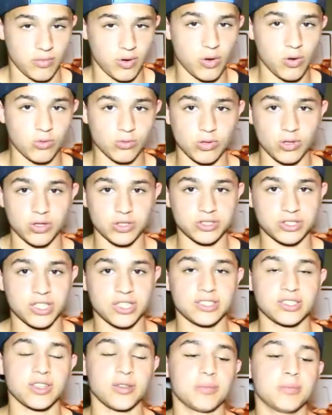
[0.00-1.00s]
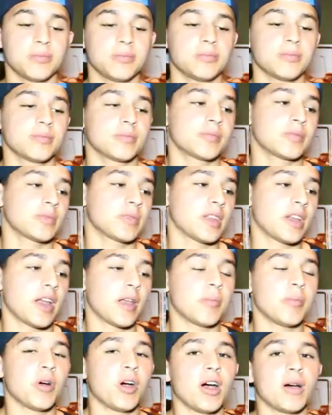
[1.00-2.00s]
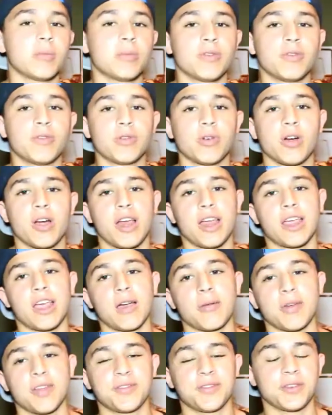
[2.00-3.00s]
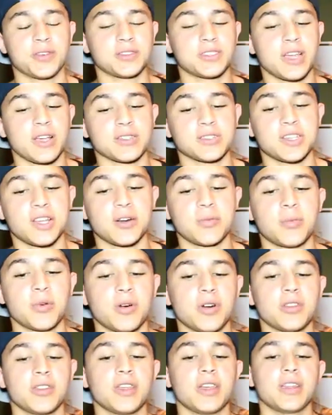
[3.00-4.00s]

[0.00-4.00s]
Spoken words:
whole roll of Jessup that I bought before I got my first outsider board,